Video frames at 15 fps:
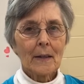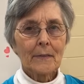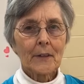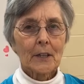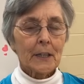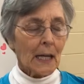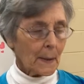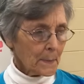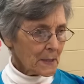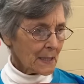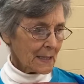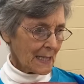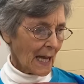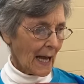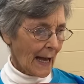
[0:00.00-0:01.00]
There comes a
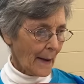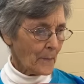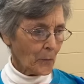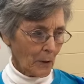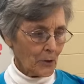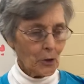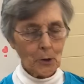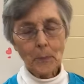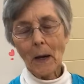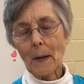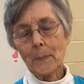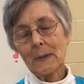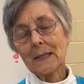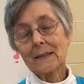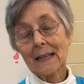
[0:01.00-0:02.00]
time when your
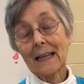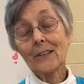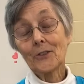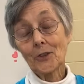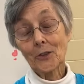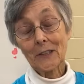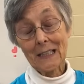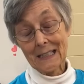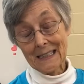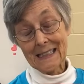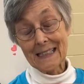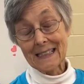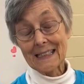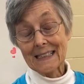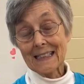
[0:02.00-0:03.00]
puppies and your
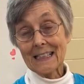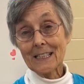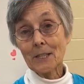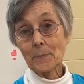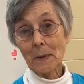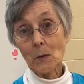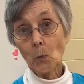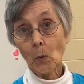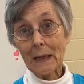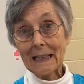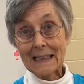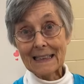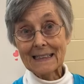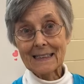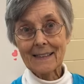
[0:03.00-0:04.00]
kittens need to be
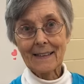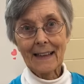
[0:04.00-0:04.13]
weaned.